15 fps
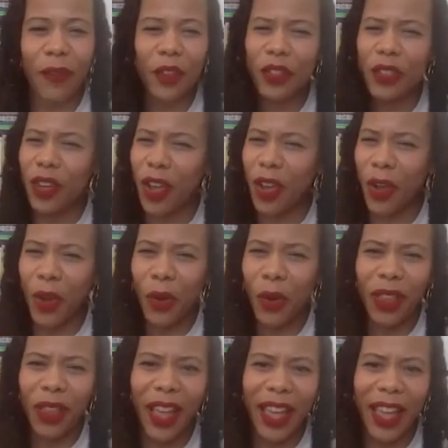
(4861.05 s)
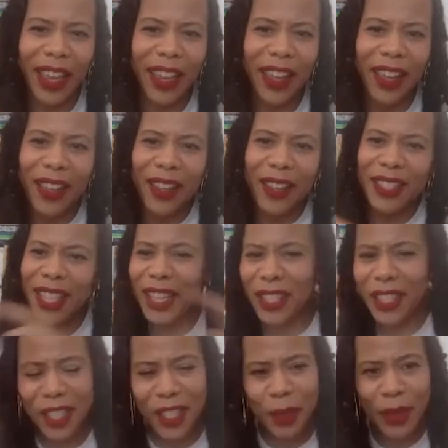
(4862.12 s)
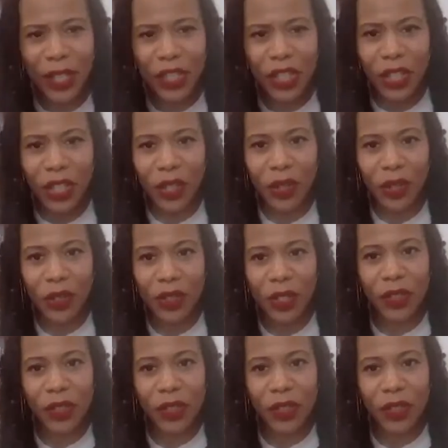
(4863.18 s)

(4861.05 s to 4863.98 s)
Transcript: There's no like sexism issues. So